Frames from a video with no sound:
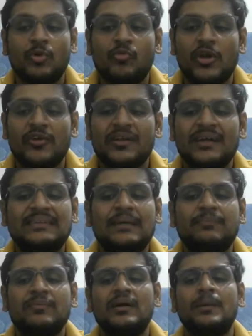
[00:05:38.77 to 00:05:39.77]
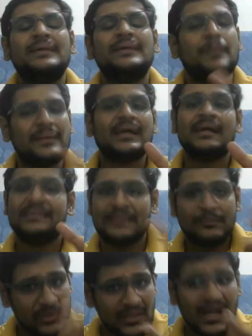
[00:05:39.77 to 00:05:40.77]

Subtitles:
Whatever concept, basic concept